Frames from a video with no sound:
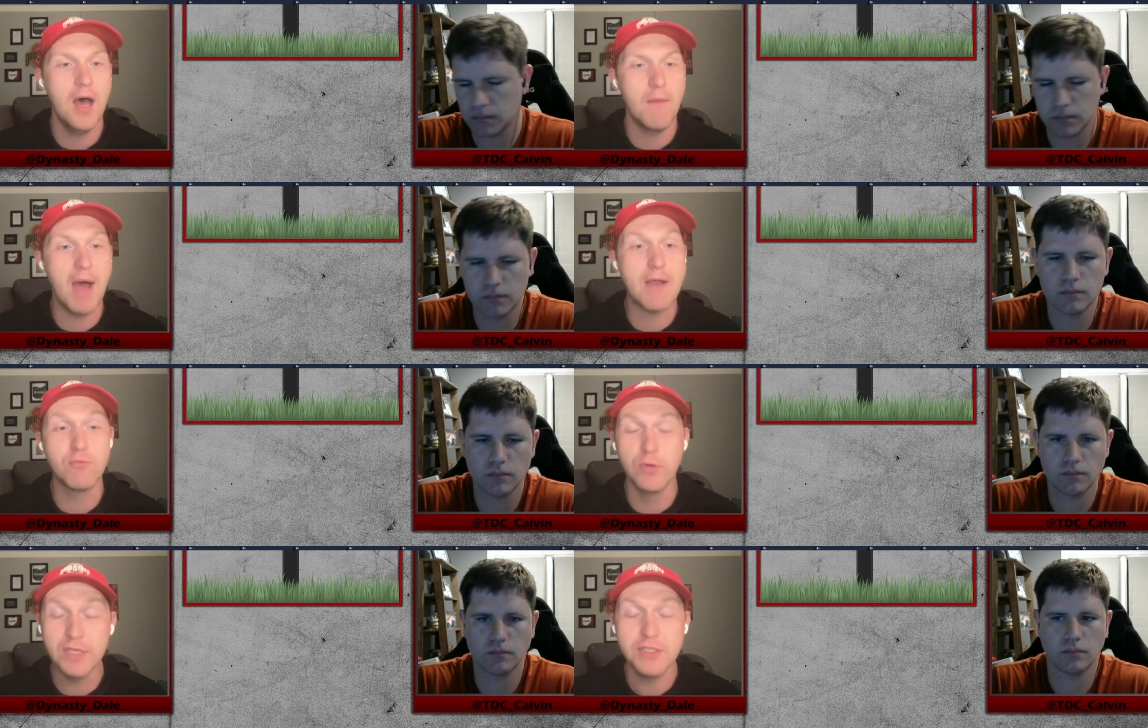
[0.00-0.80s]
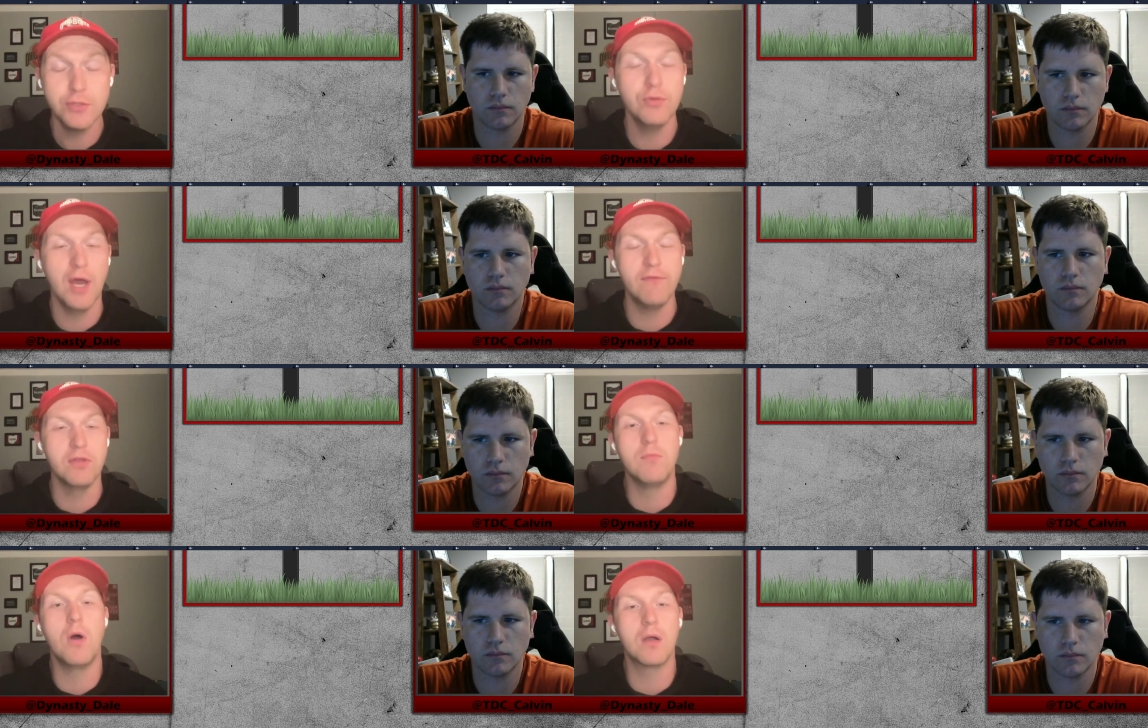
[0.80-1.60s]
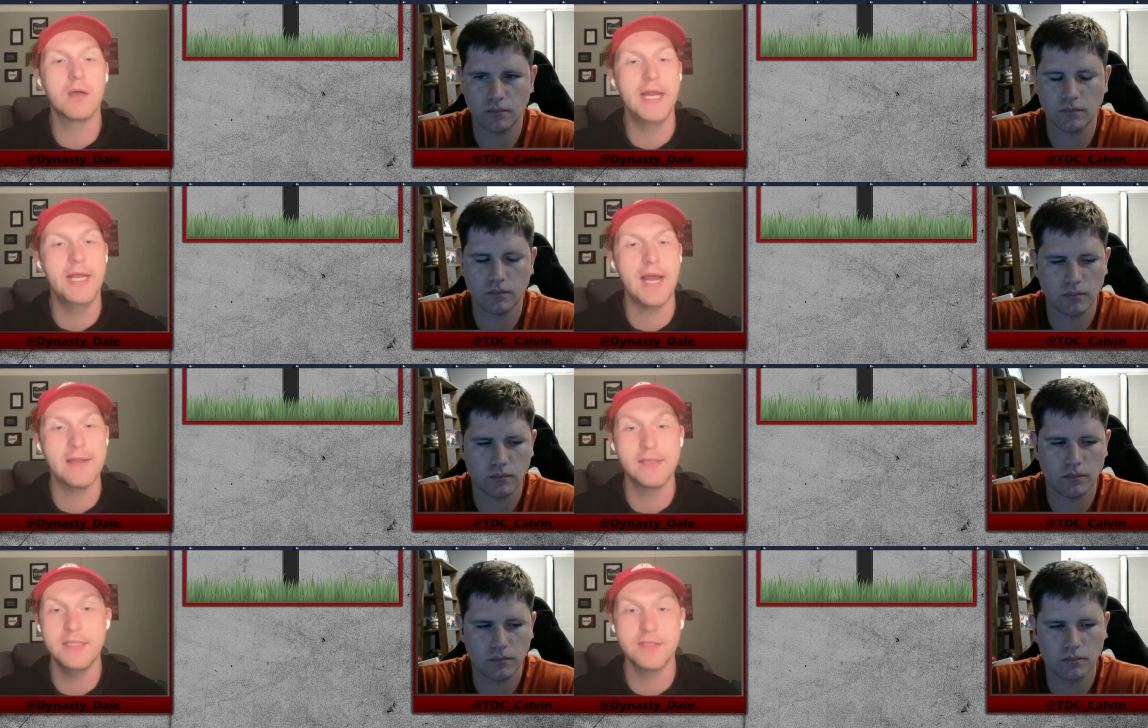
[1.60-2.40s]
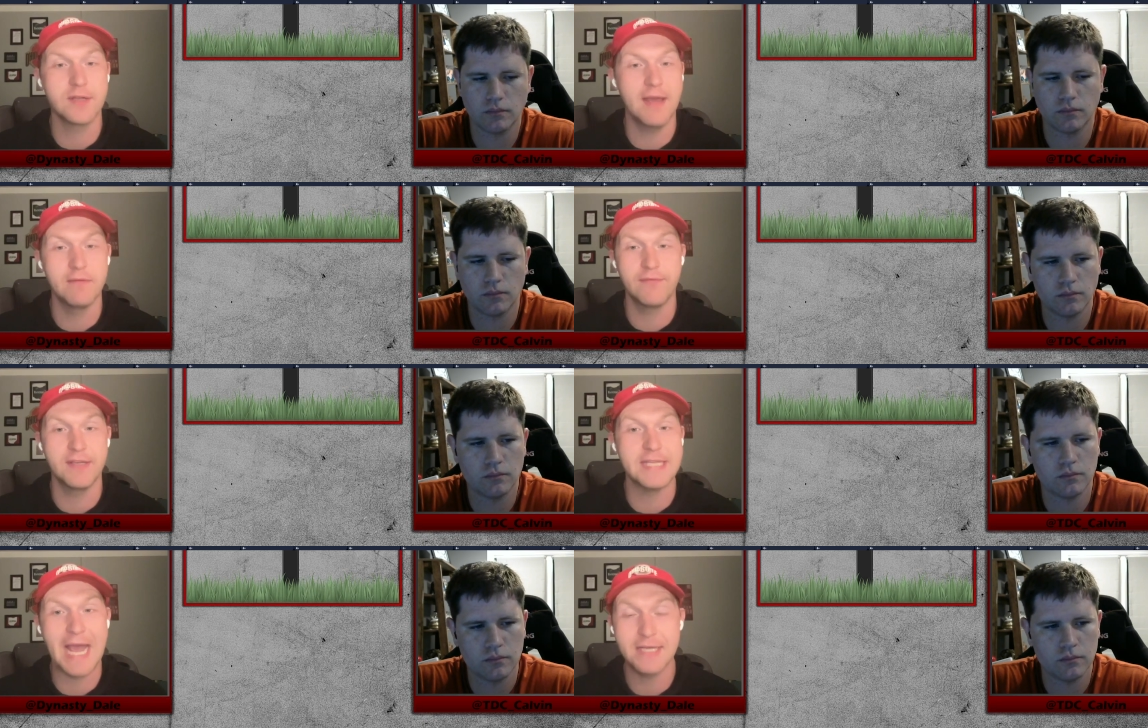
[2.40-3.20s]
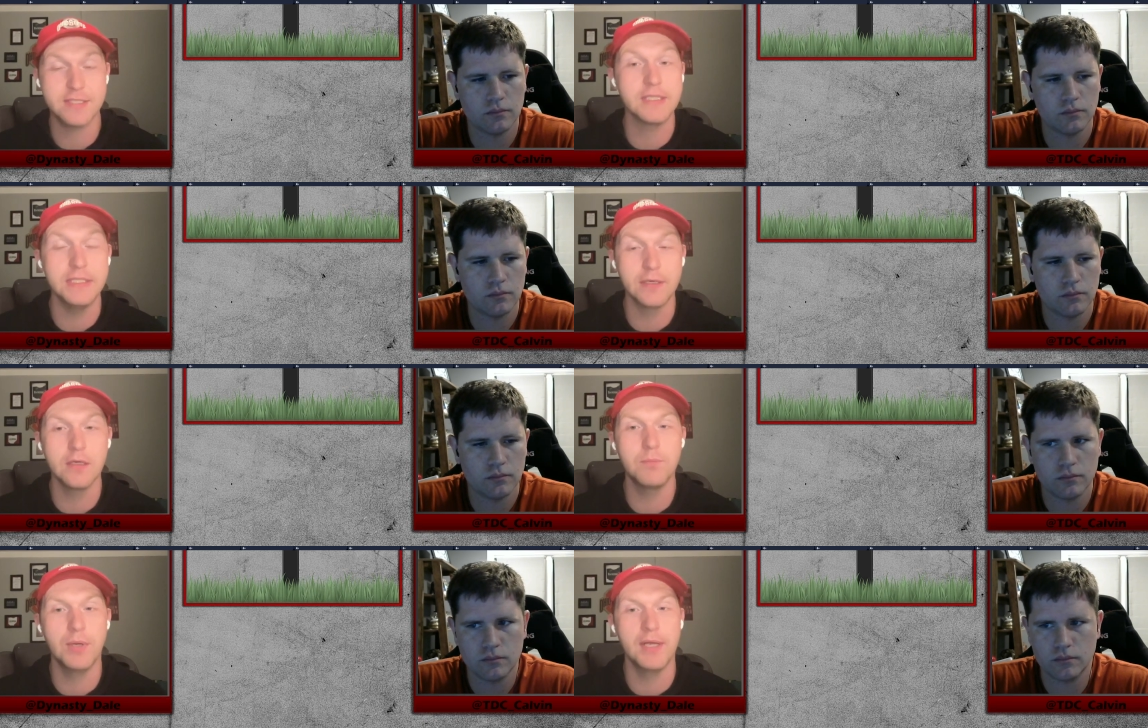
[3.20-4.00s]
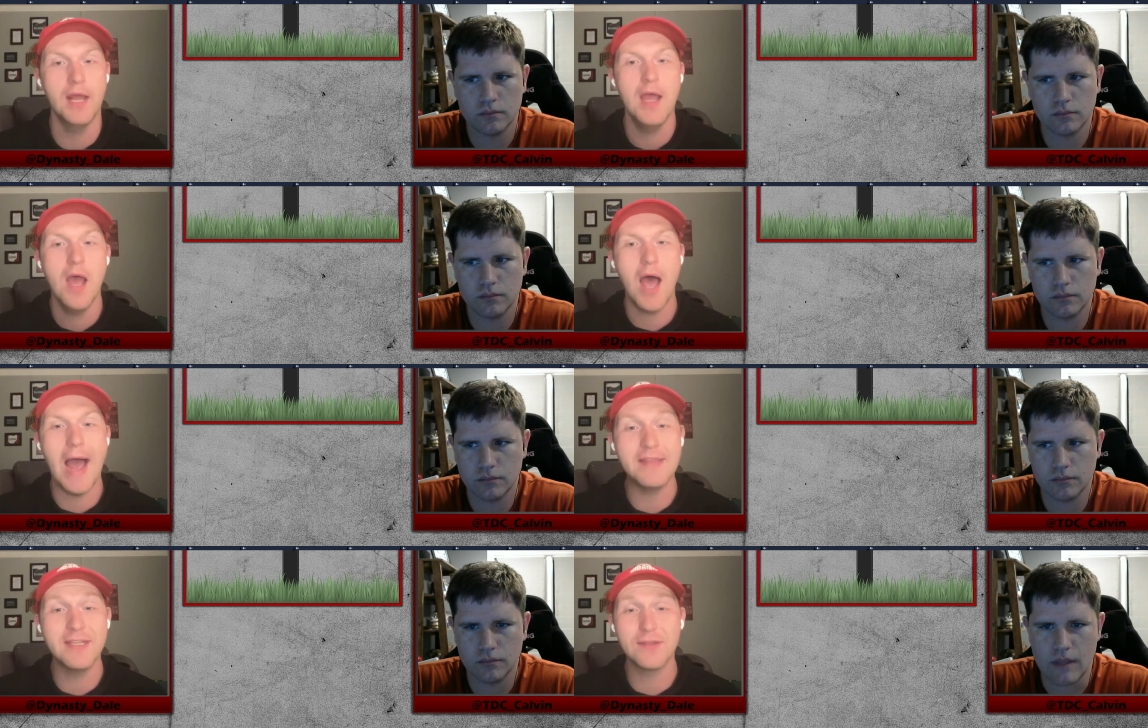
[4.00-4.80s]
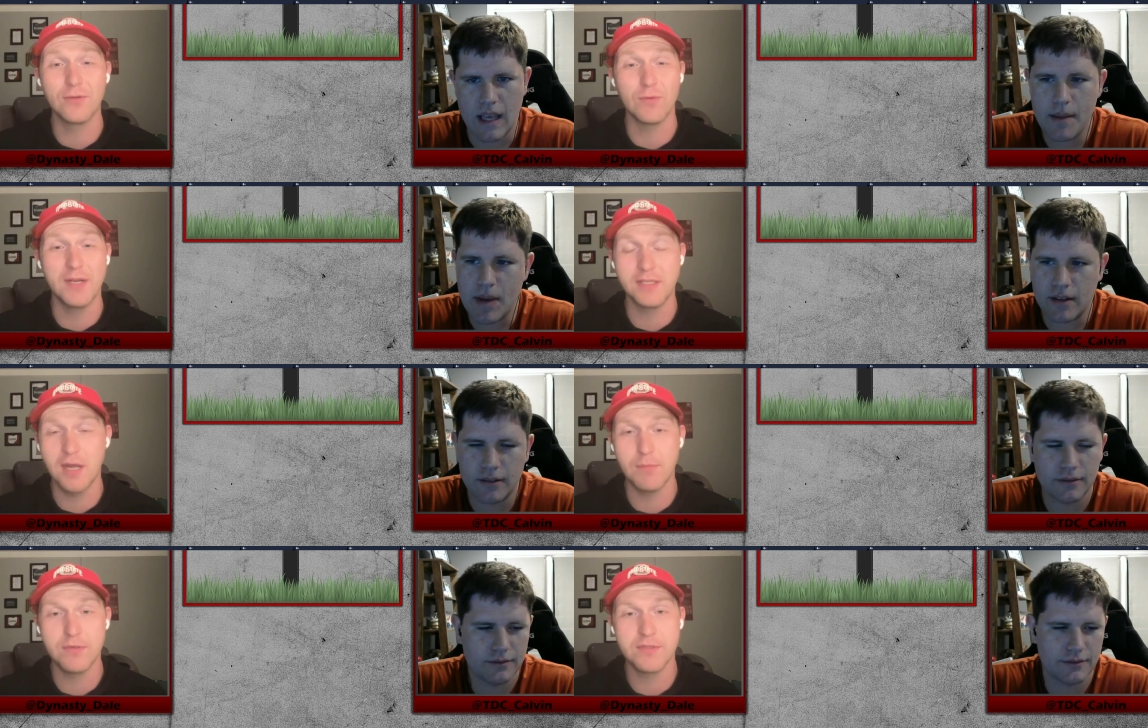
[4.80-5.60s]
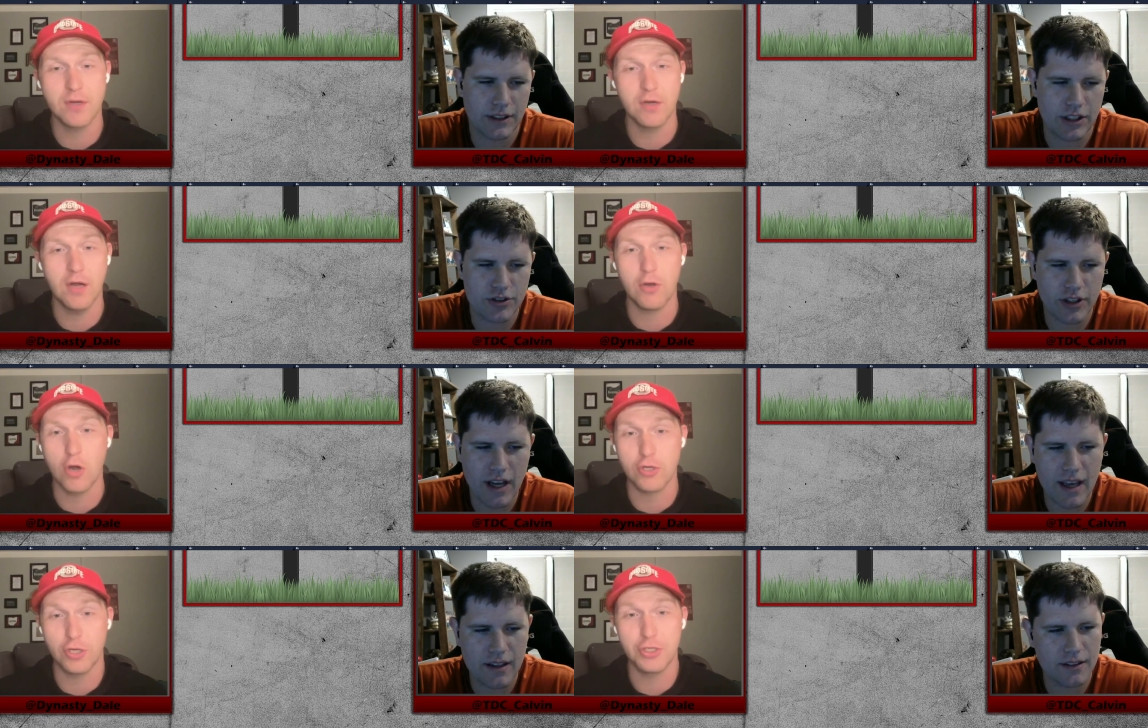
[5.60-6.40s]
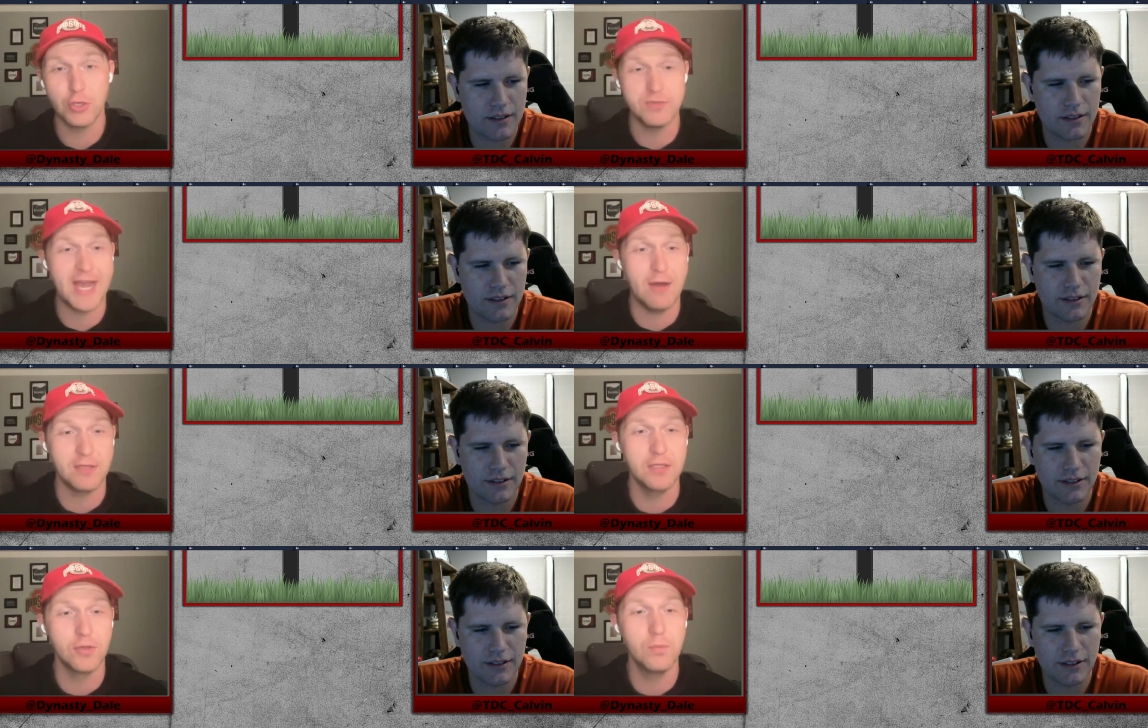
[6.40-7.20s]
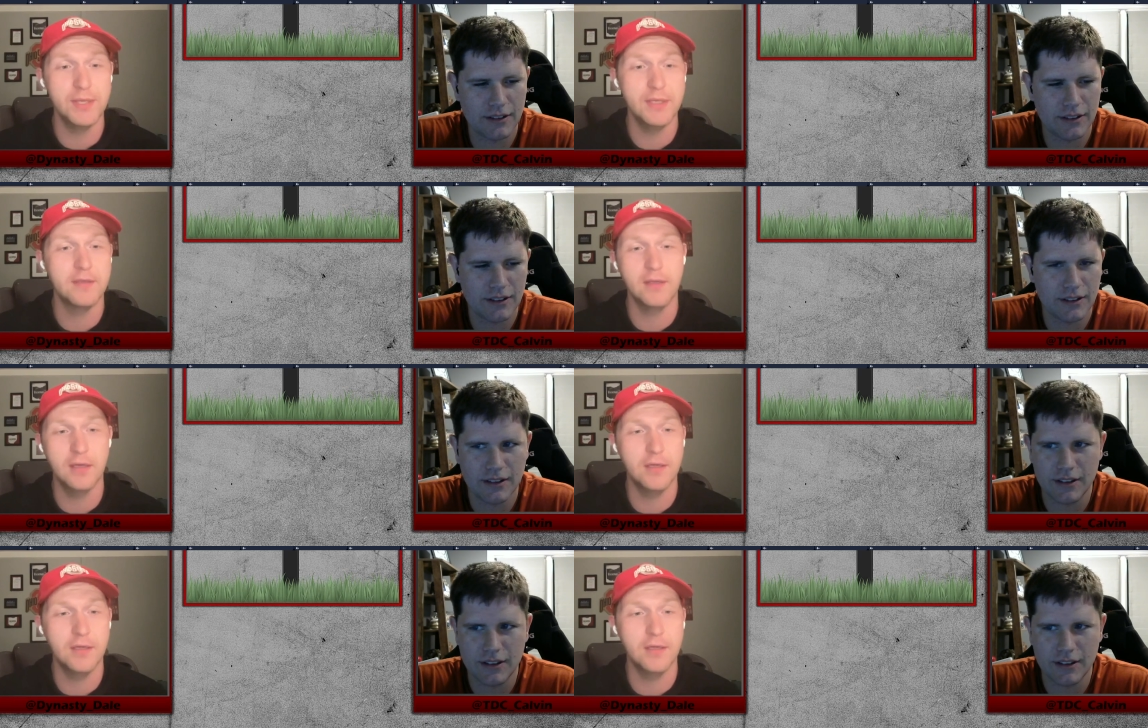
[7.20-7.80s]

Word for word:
Speaker 1: Um, I really do love Lamar, and I think he's going to have a fantastic year. But I think hey, the man. running numbers are, are, are going to go down a little bit